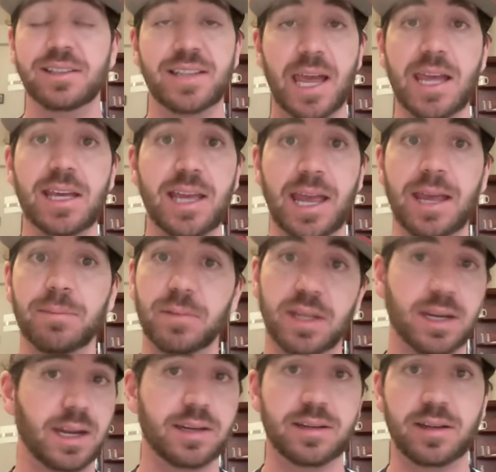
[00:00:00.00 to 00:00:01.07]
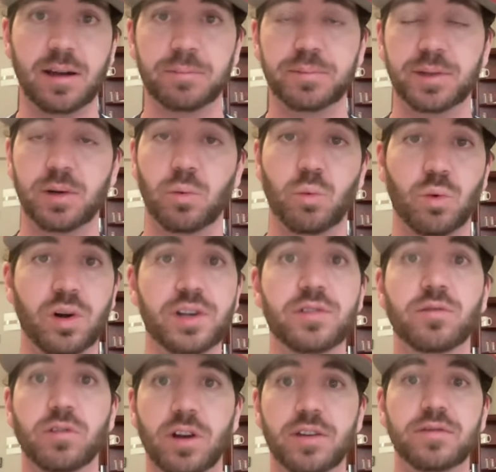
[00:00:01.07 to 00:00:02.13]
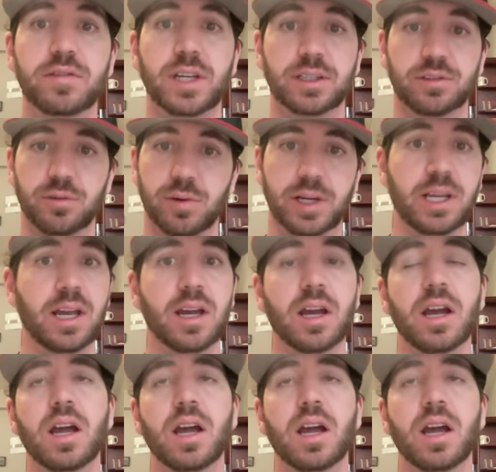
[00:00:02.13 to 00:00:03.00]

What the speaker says: day game that ended up in a one-run victory.